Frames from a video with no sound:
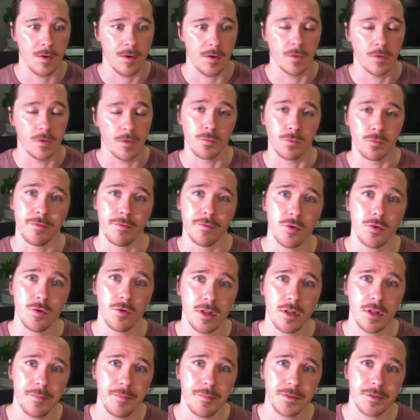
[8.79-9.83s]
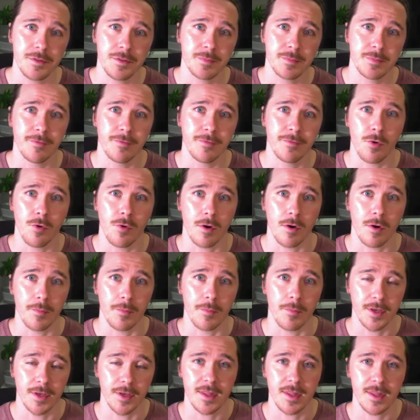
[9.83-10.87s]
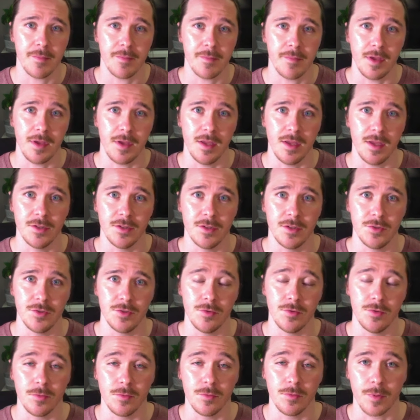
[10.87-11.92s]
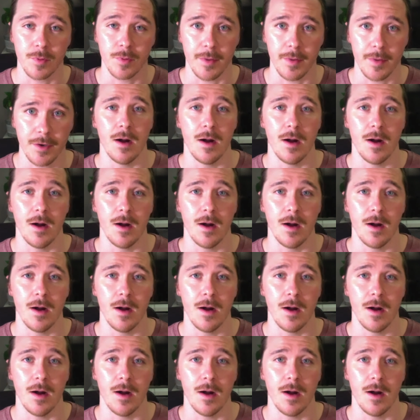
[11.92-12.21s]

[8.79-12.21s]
review clips before bringing them into Premiere